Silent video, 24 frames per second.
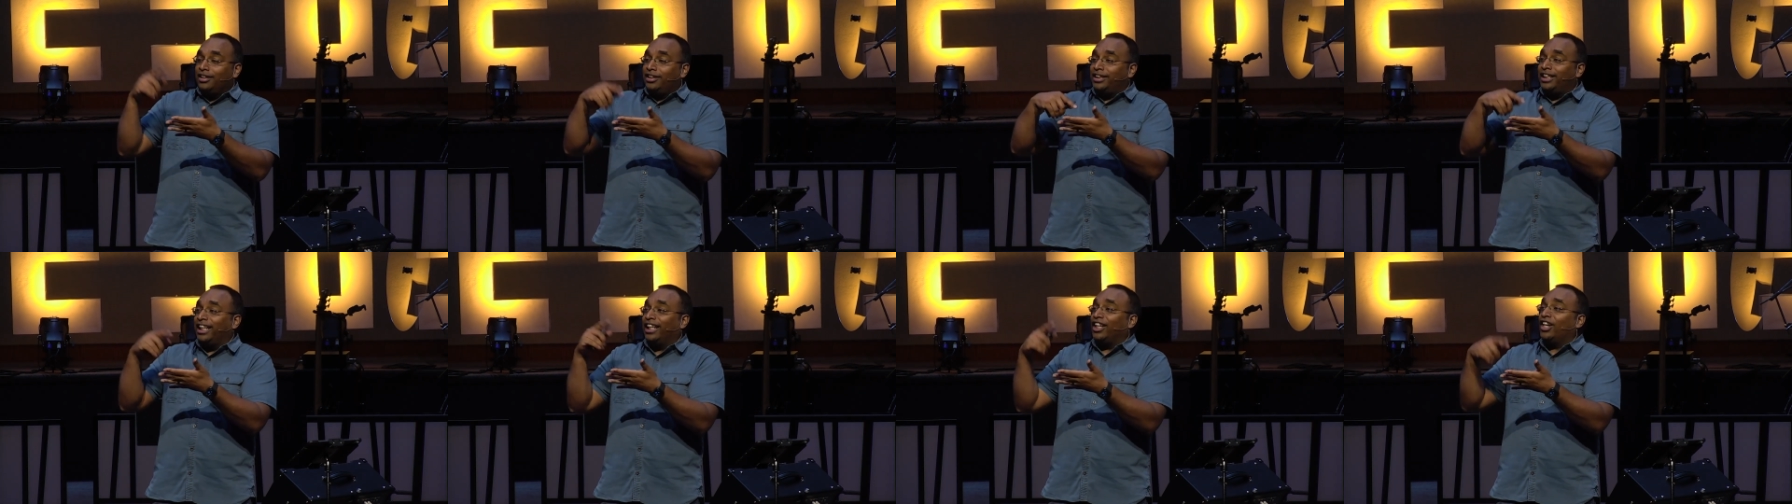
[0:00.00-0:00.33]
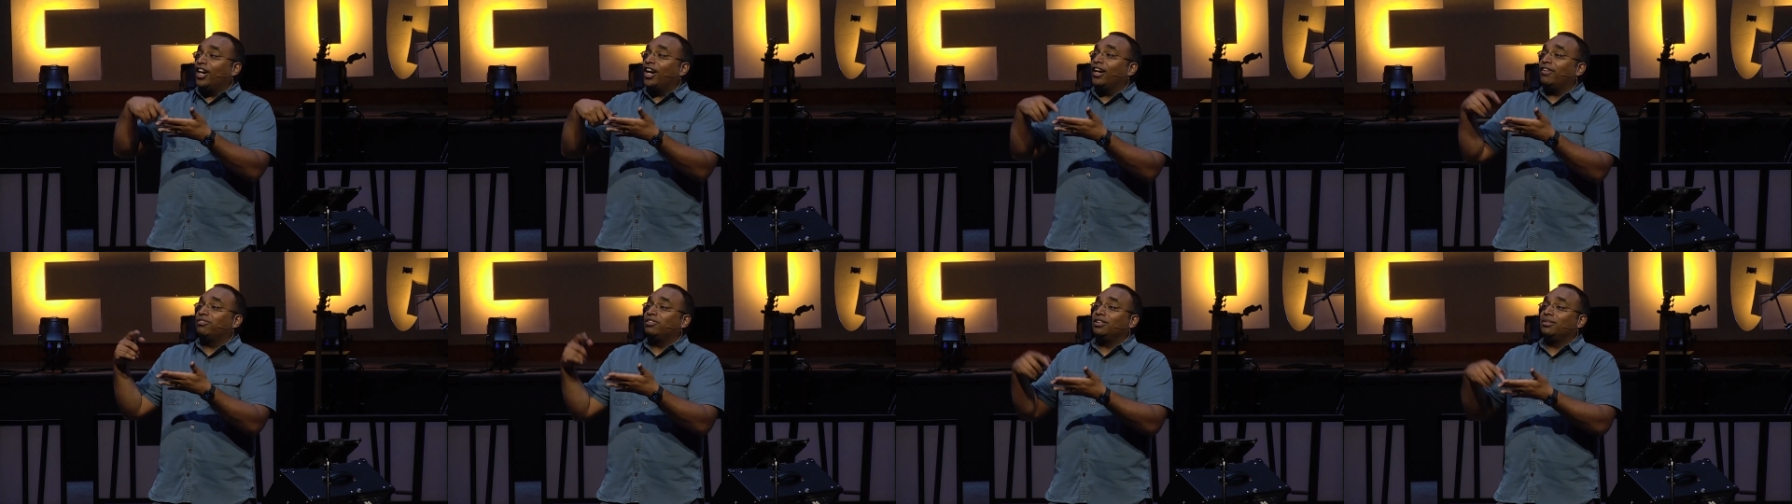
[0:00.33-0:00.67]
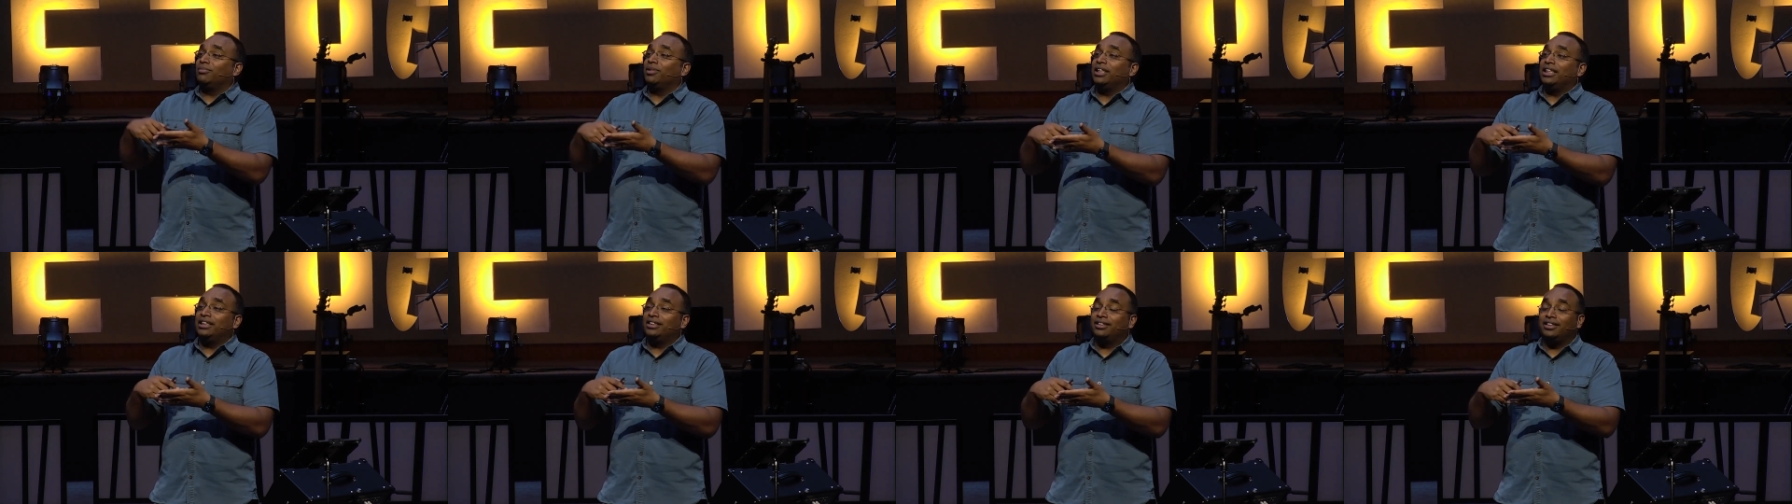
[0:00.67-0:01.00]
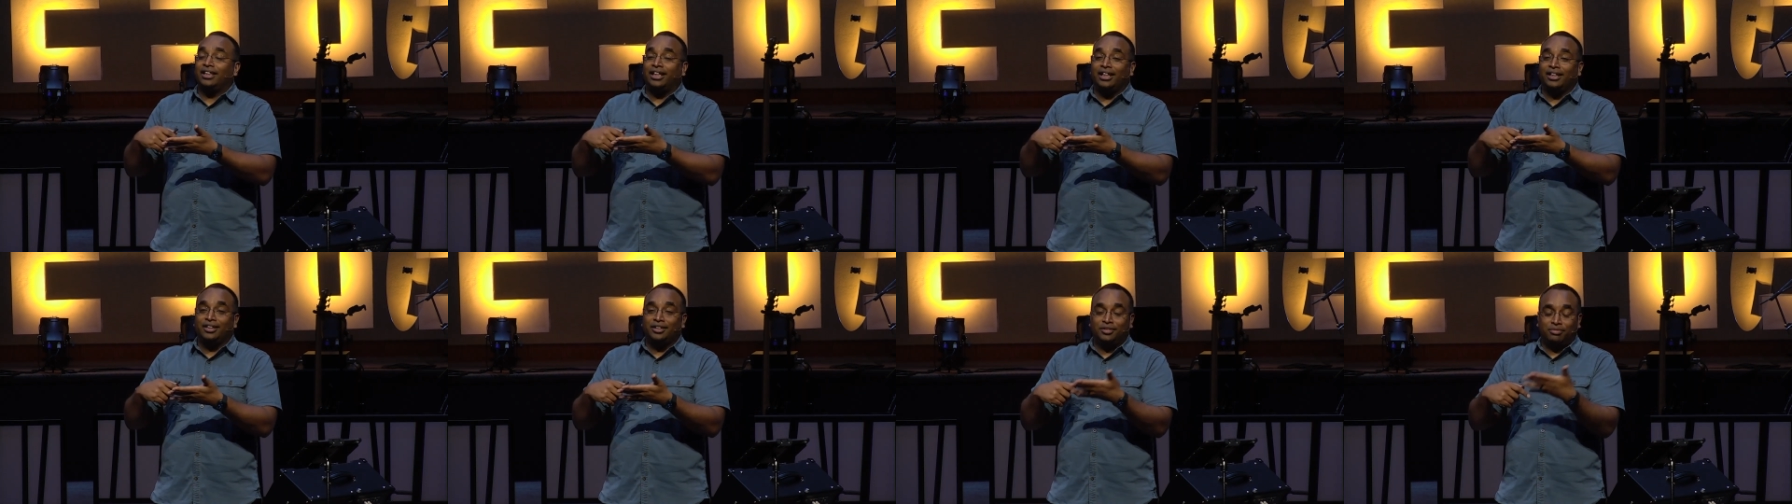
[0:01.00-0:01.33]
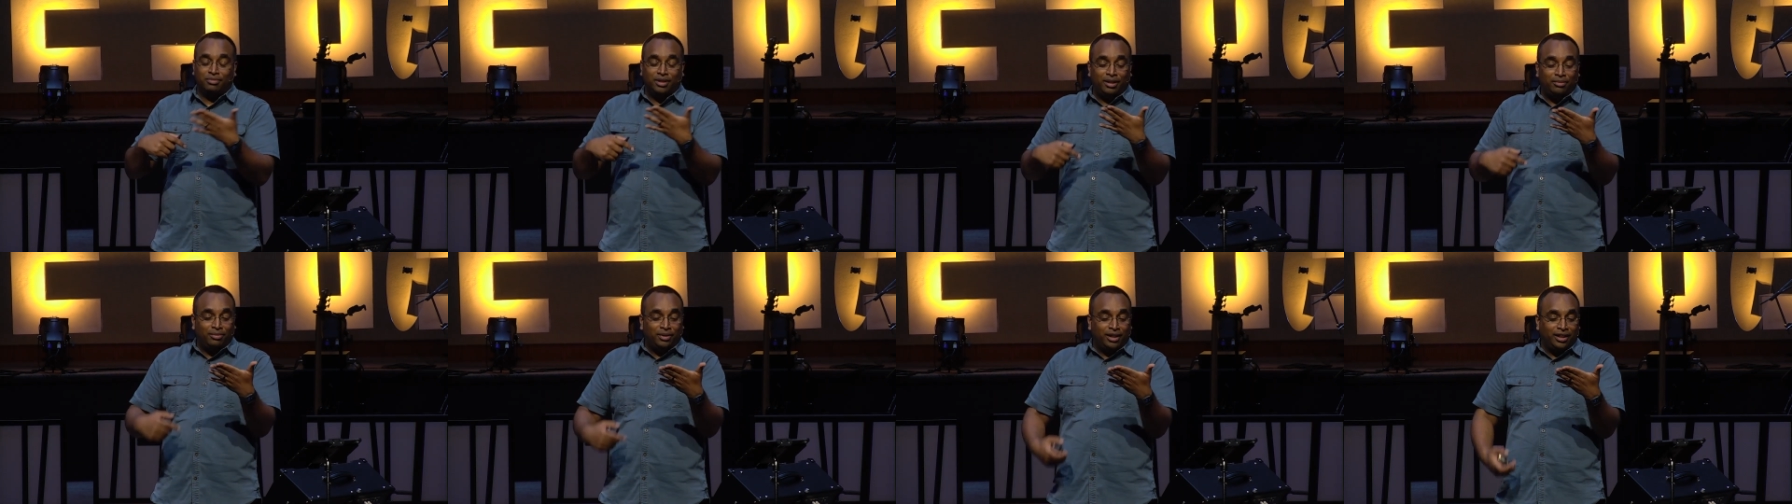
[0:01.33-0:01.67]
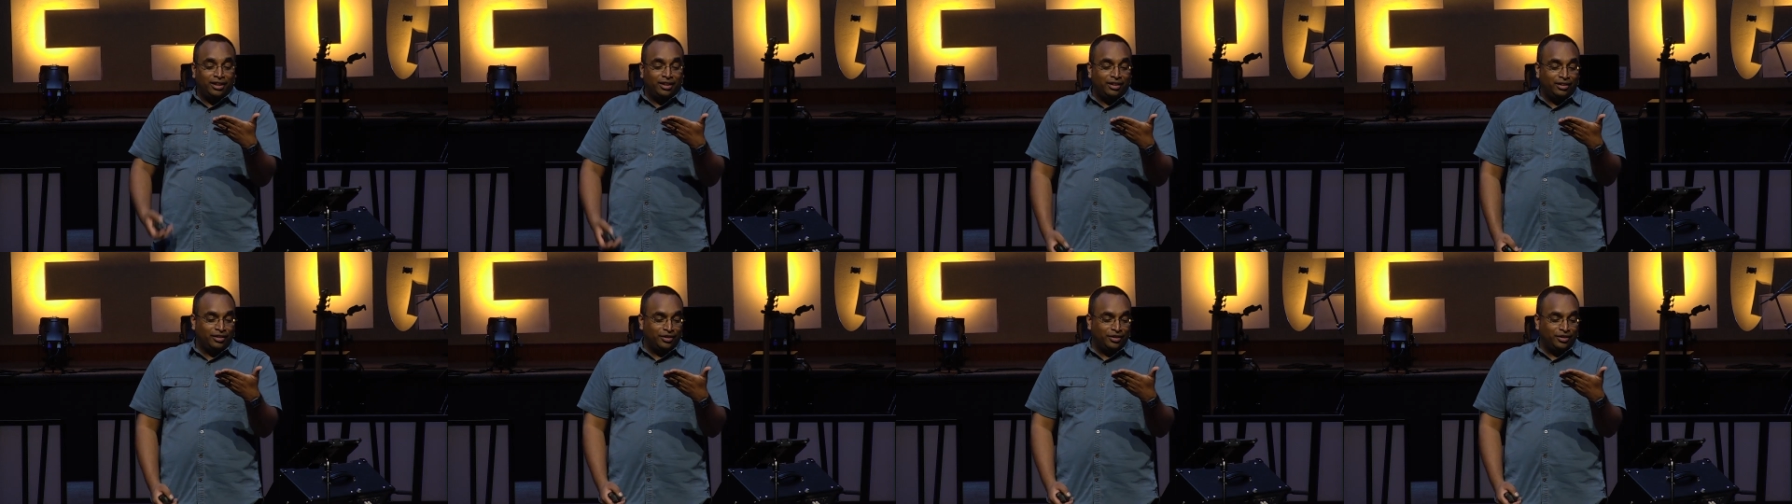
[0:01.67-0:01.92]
tick off some of these things, maybe,